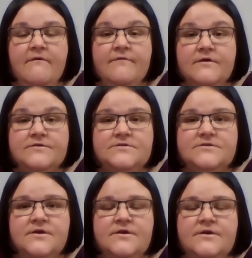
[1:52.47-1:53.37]

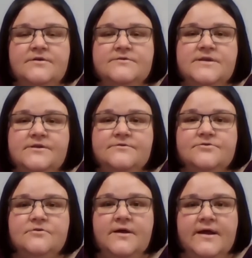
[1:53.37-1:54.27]
First, use a
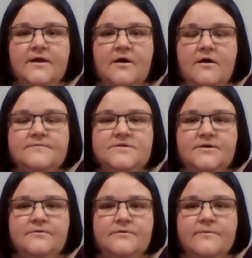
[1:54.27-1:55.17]
neutral and calm
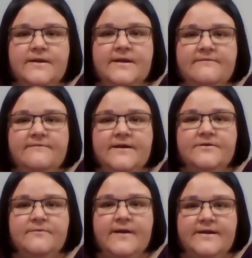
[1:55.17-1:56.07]
tone when giving a
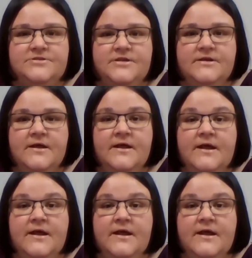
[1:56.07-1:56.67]
direction,